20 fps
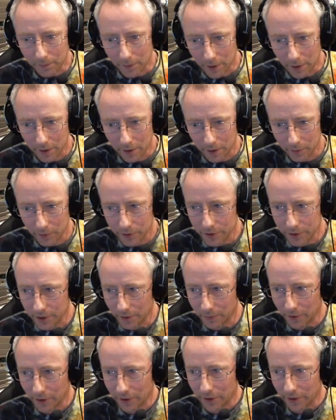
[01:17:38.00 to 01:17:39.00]
Yeah, we'll
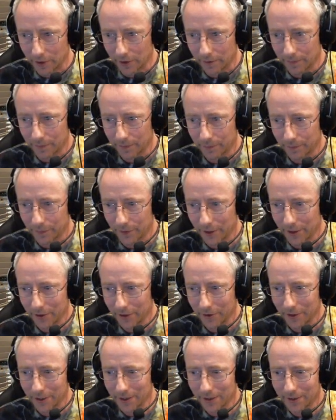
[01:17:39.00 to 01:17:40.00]
stop right there.
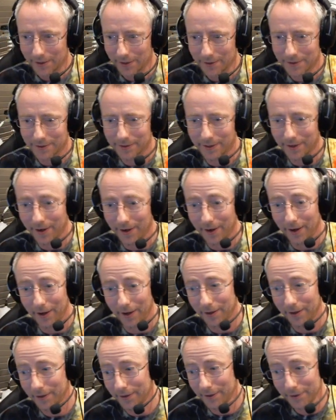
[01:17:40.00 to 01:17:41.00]
Entering list. Yeah,
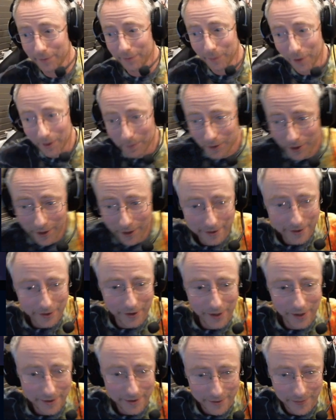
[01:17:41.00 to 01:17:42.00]
this Brobnar gets
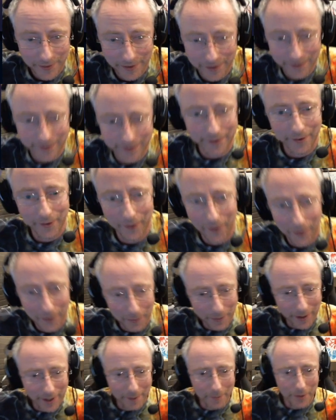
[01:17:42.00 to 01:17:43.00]
crazy with all the
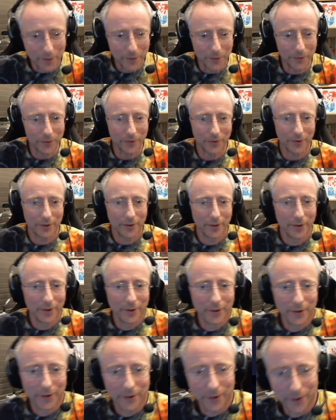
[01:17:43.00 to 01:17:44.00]
Bramos,
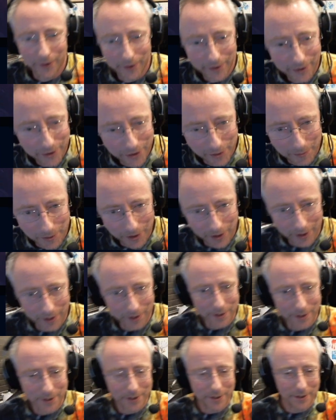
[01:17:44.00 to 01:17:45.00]
all the
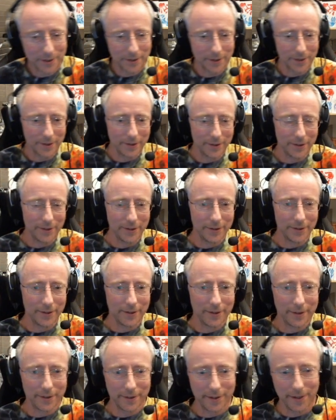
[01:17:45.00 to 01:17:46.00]
Drummernauts,
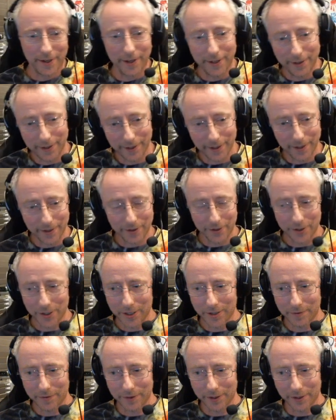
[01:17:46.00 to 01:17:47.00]
and the Gengar
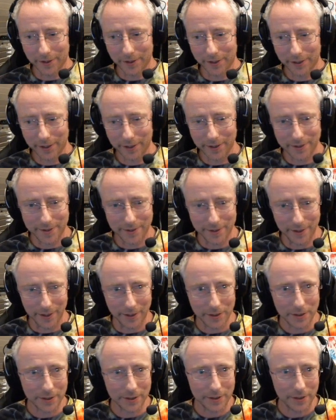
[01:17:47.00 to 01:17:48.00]
Chieftain. It gets
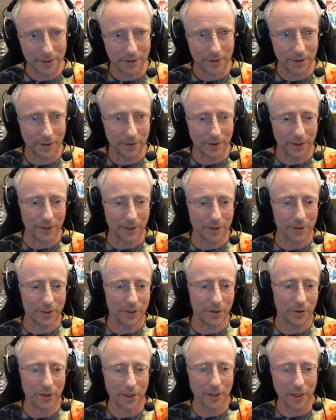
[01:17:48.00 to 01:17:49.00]
nuts. Okay,
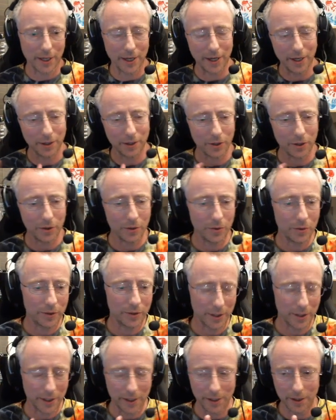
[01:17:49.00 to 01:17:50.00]
so they can
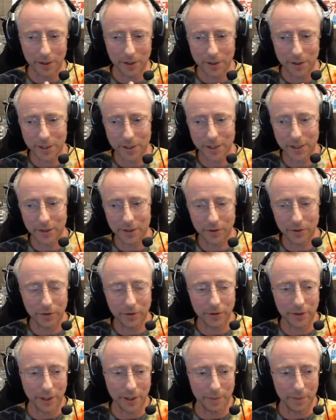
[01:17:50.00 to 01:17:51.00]
steal
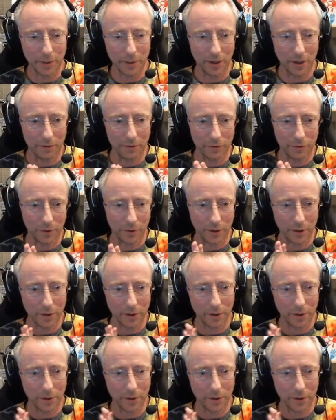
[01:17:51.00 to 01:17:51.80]
and get me off 1.